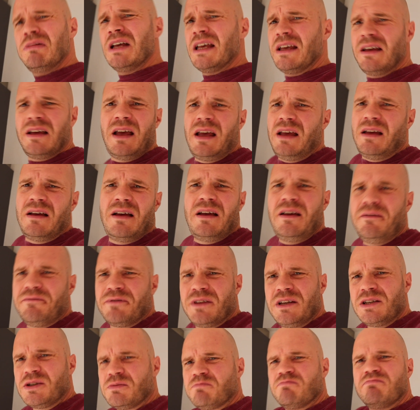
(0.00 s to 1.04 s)
if
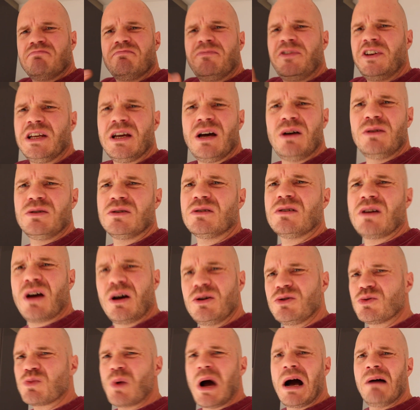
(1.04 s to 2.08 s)
this video
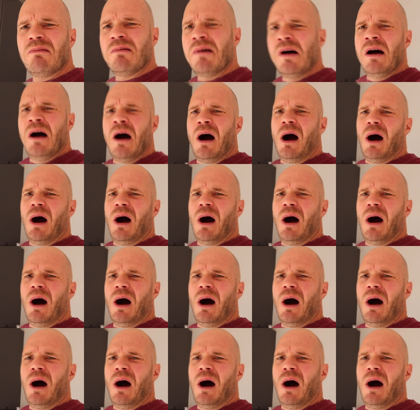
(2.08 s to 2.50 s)
goes well,